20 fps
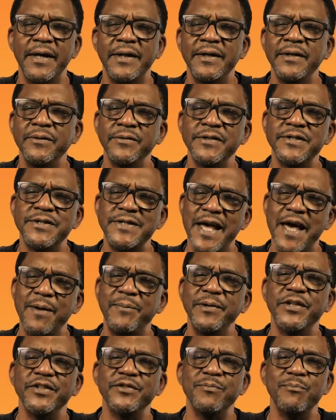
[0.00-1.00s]
And it was
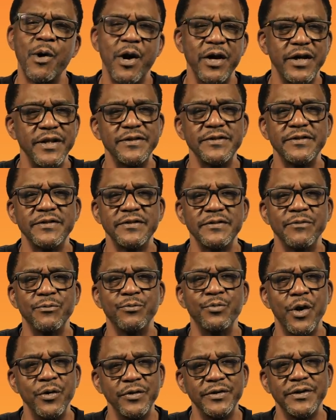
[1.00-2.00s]
sad because Marcus
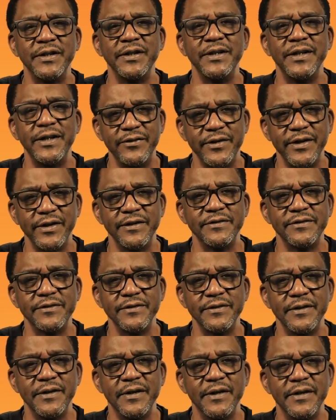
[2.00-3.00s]
wrote the
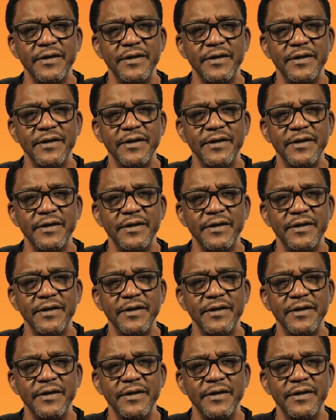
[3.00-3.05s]
lyrics.